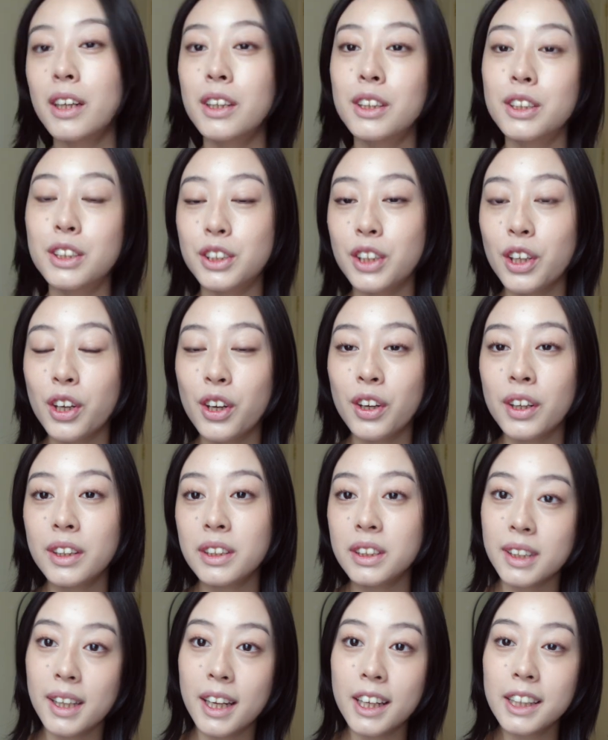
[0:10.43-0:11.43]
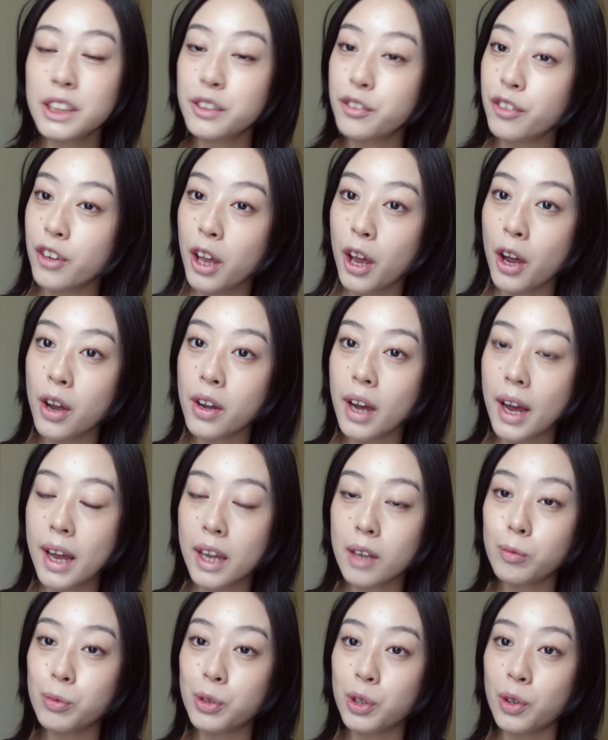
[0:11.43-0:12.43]
So in today's video I
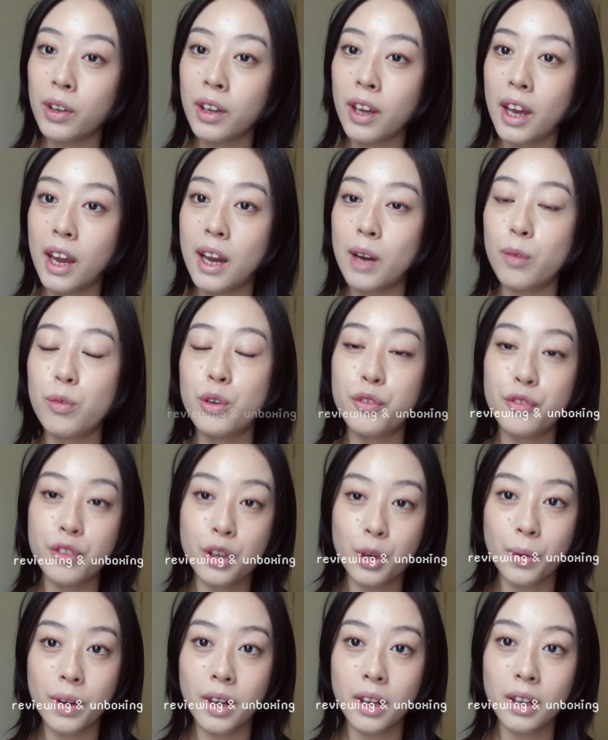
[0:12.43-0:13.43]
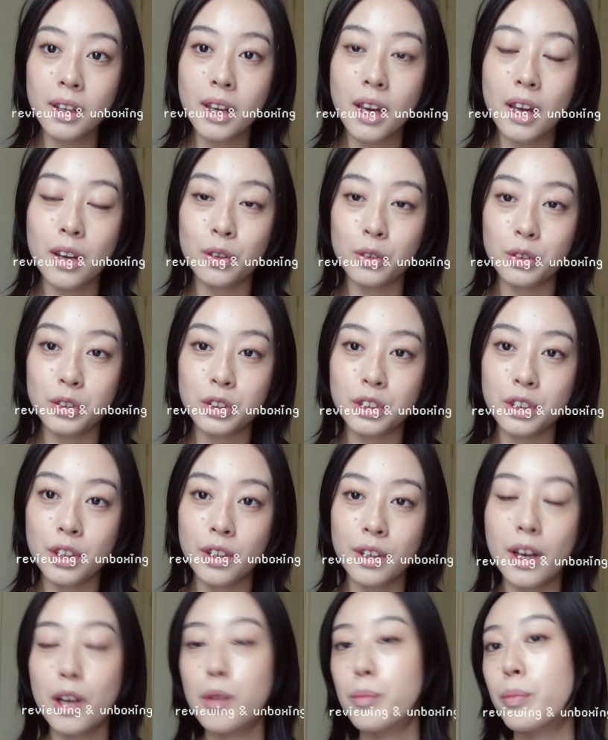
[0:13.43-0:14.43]
am doing a reviewing and
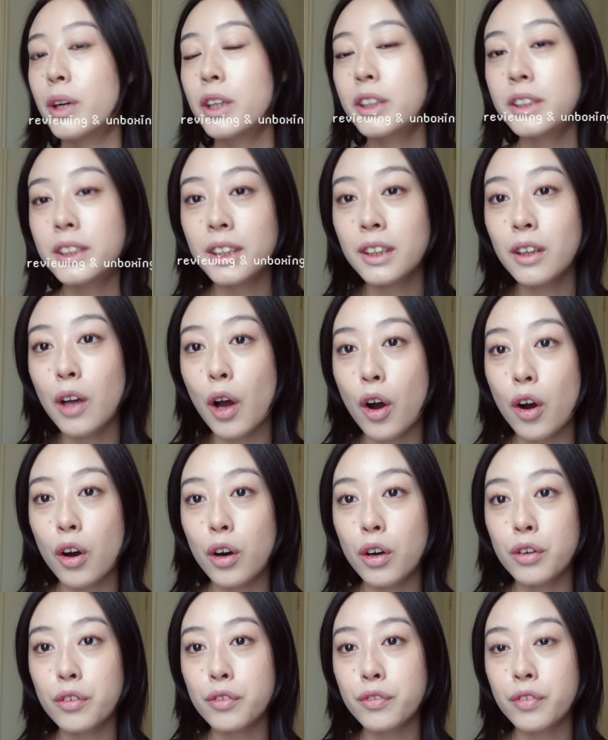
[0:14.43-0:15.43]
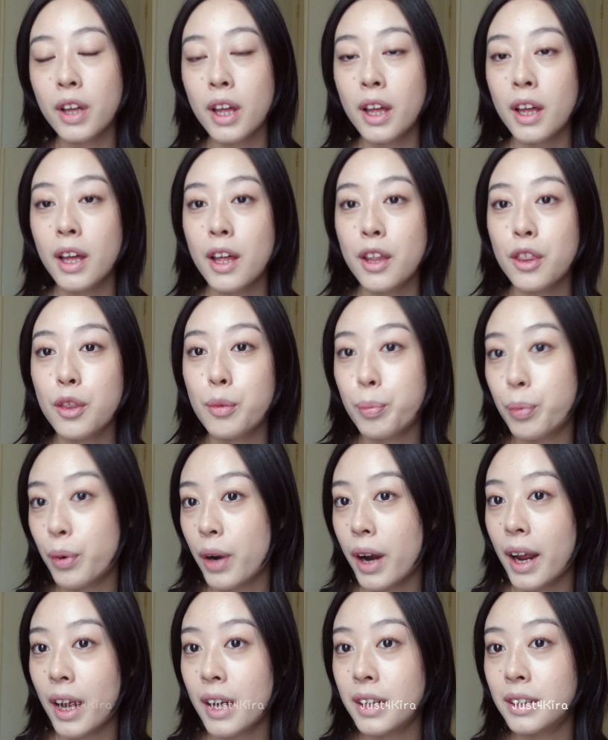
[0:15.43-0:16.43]
also unboxing of the
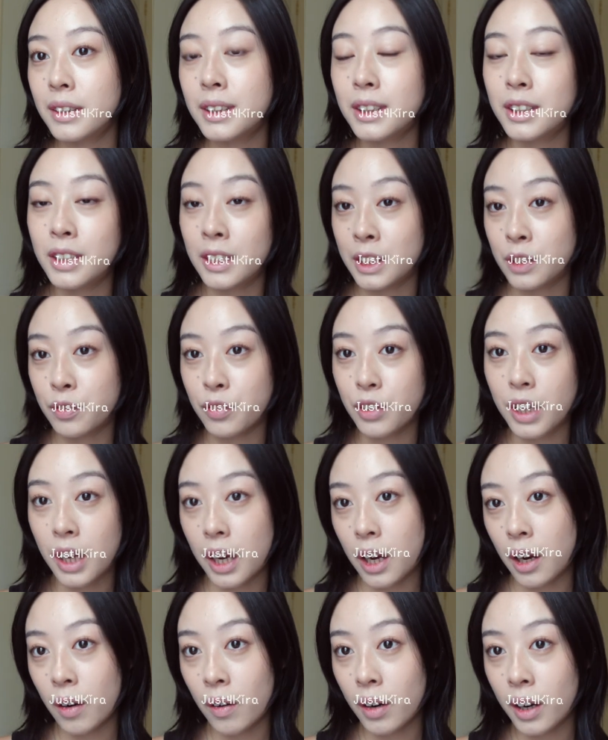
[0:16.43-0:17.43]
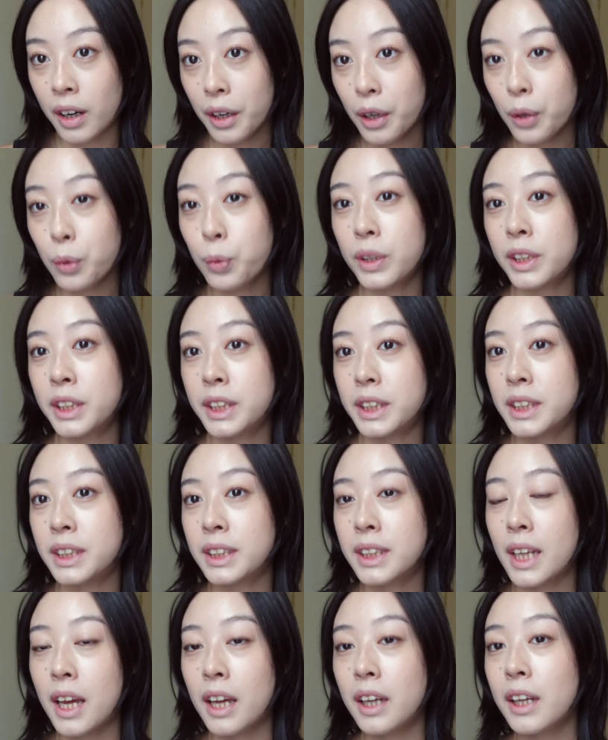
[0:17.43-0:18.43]
brand Just For Kira which
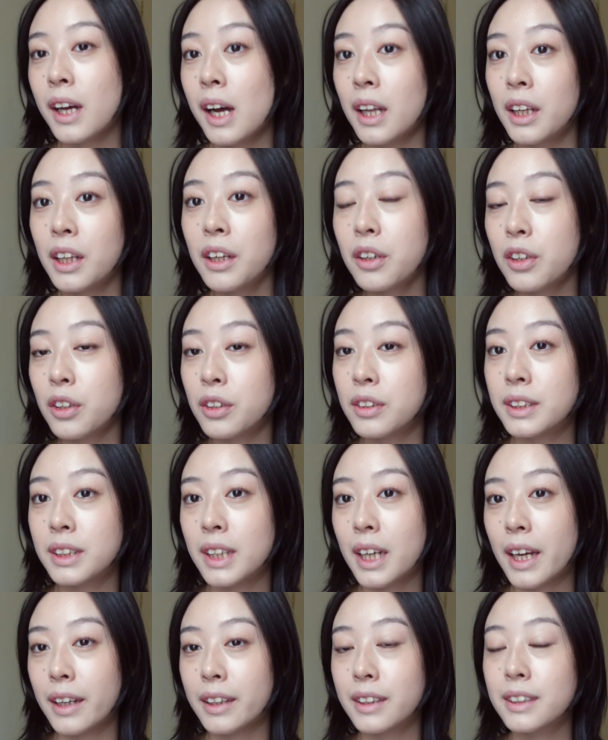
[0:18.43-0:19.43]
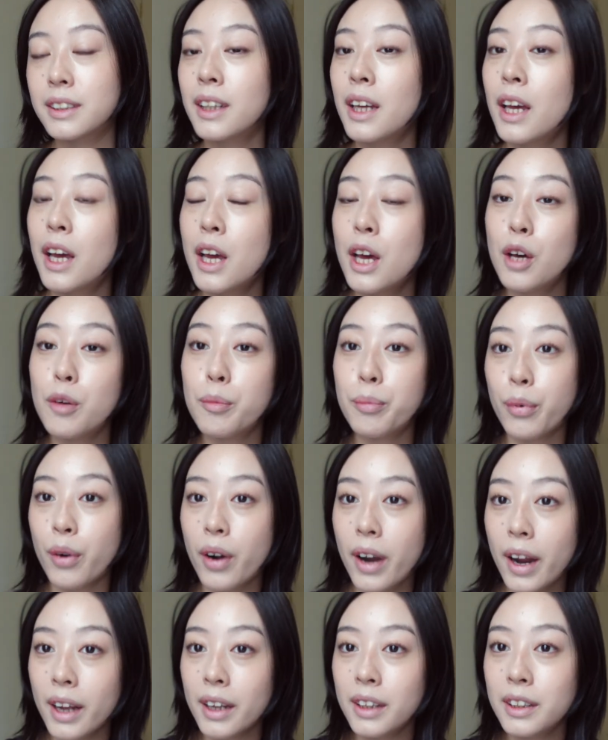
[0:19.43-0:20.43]
is a colored contacts
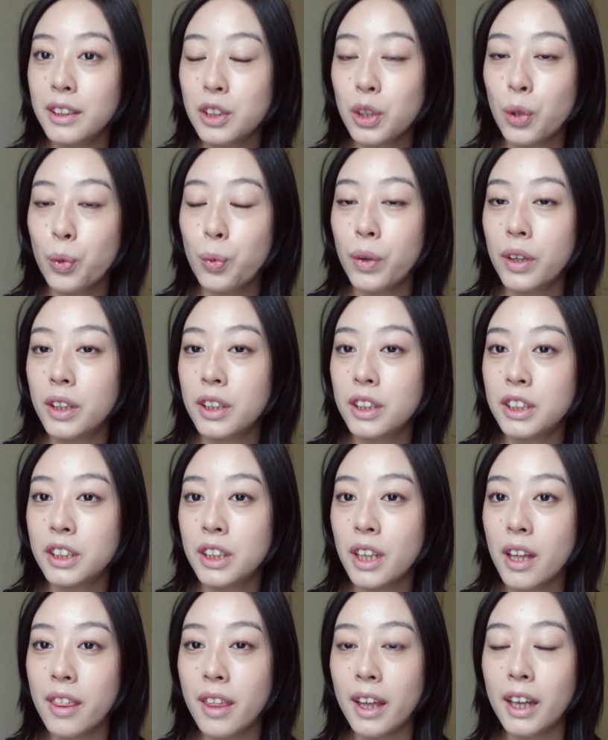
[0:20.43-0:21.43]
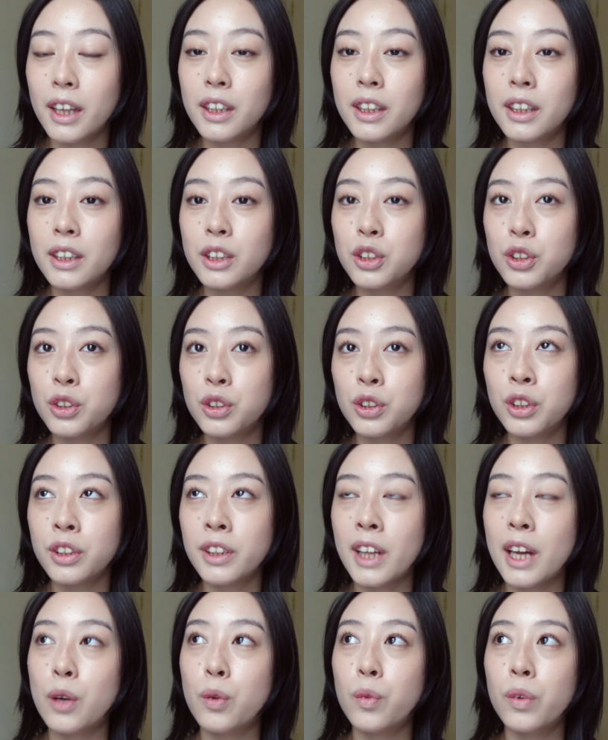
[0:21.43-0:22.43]
brand which they do
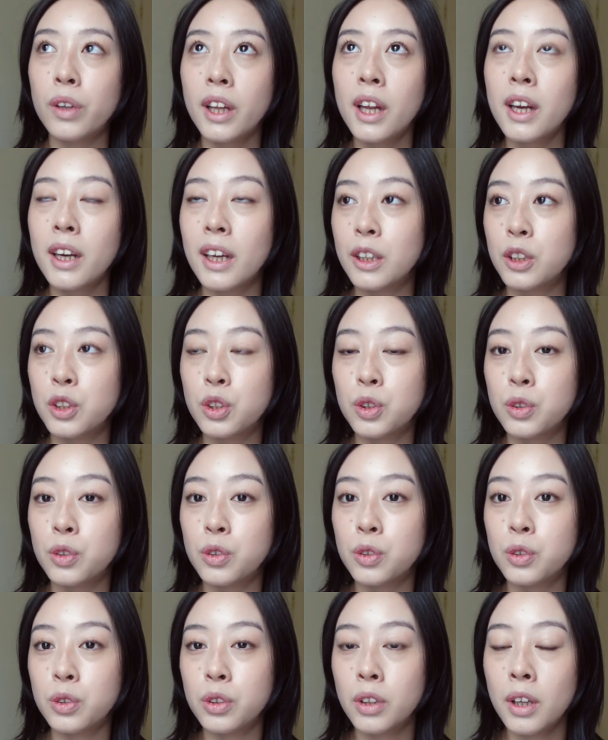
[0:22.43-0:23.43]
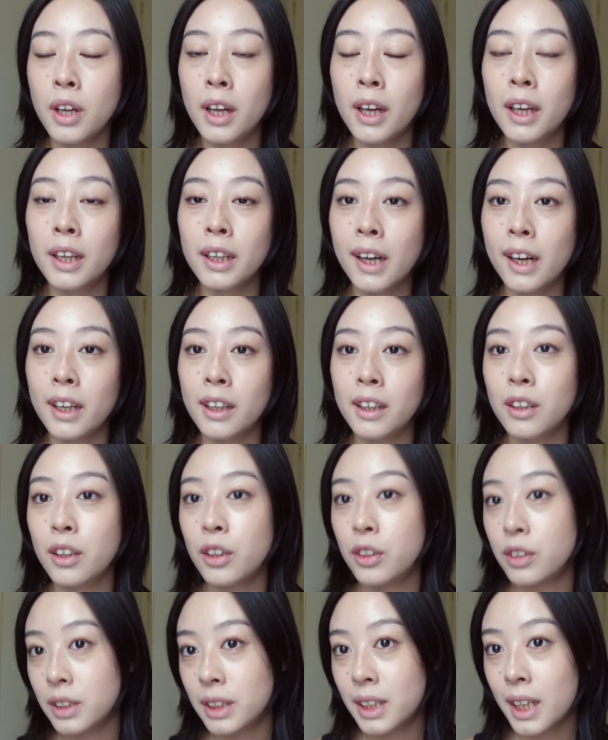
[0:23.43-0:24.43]
like really natural colored
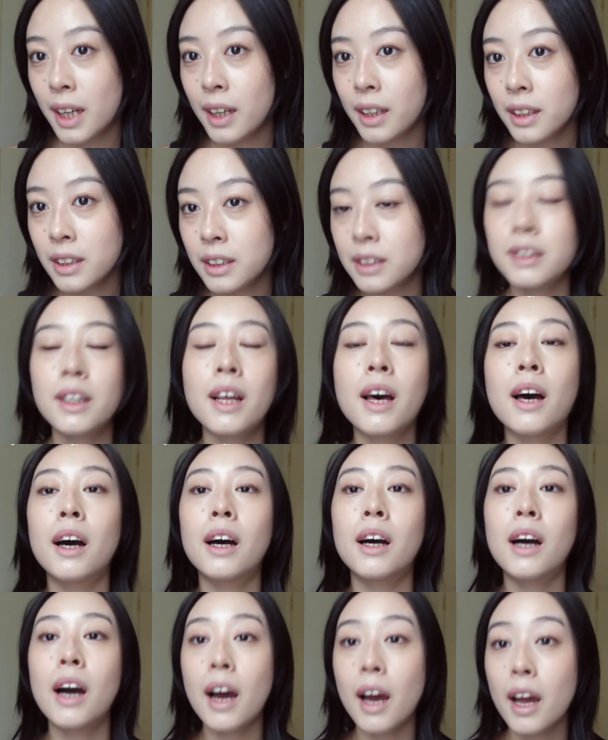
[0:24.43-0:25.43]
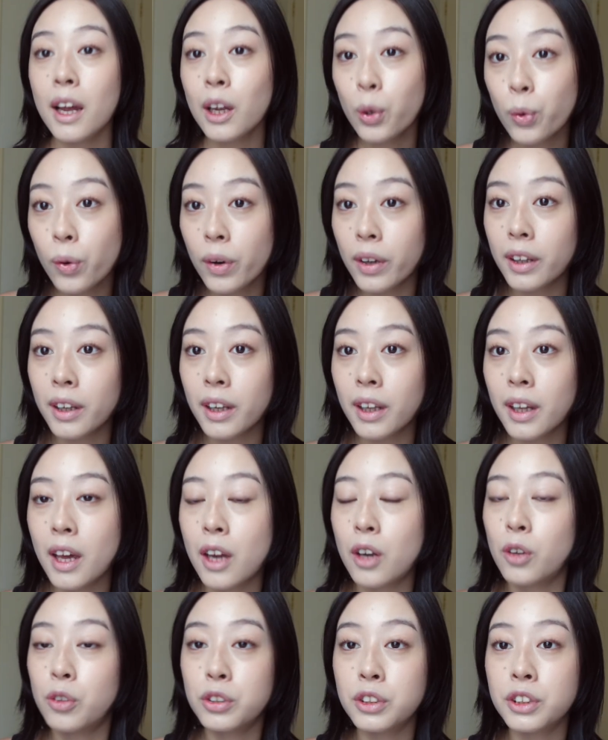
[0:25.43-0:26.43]
contacts that are high in quality
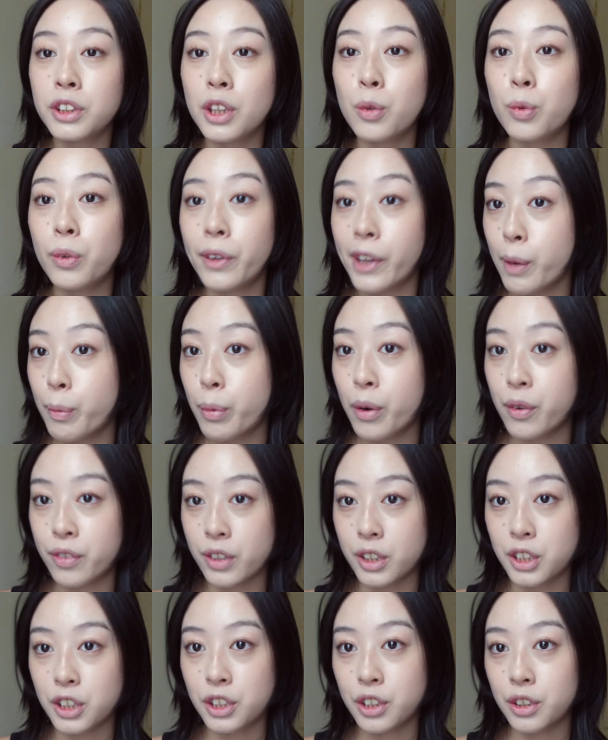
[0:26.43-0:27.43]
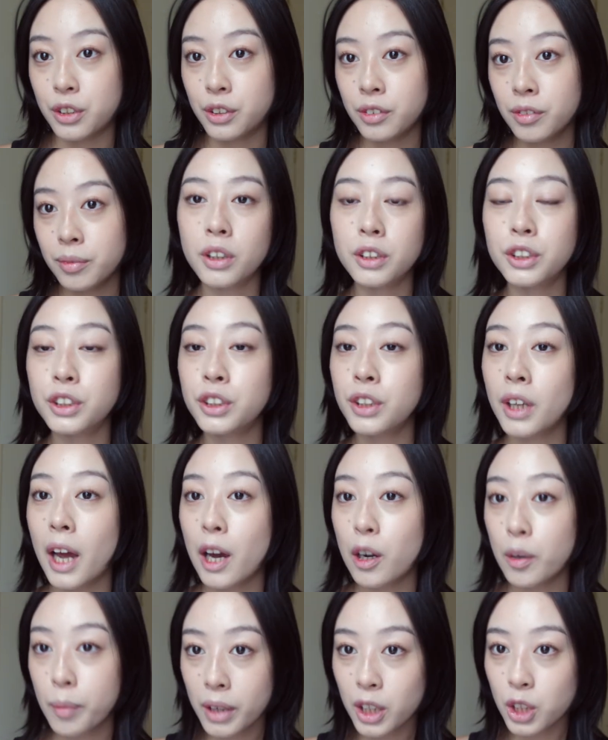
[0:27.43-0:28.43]
and also really professional so
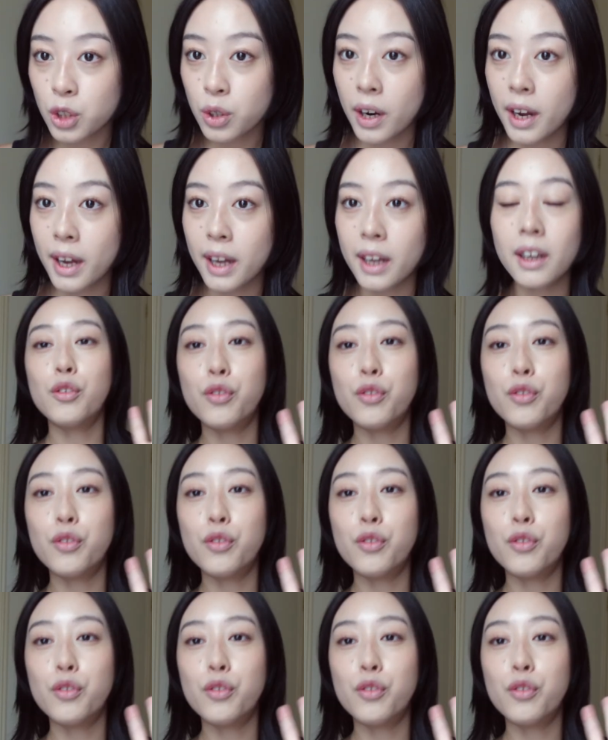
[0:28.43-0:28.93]
i'll be trying